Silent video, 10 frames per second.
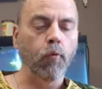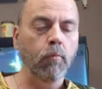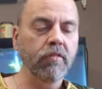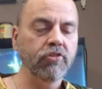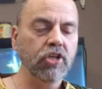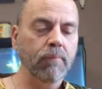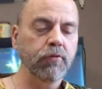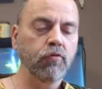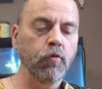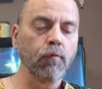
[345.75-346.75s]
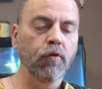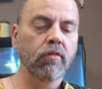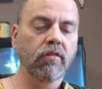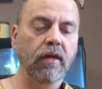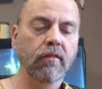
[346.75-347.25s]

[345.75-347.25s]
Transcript: Romans chapter 2, verse 6